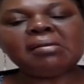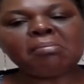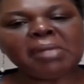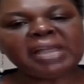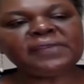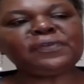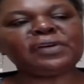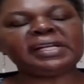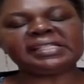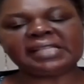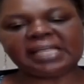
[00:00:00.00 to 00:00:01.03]
much
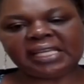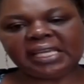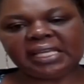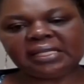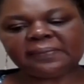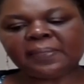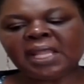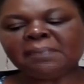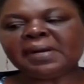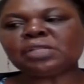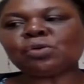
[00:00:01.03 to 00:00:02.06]
forest
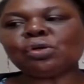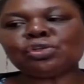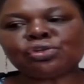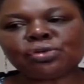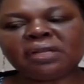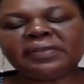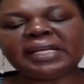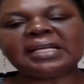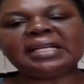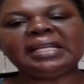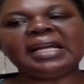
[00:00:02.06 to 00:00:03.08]
again, but control the
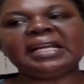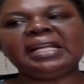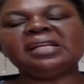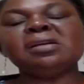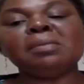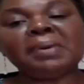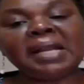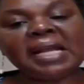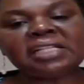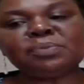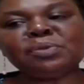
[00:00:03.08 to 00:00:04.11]
clearing,
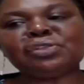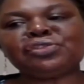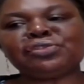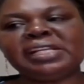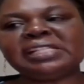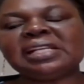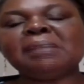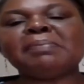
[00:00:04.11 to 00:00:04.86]
plant more trees,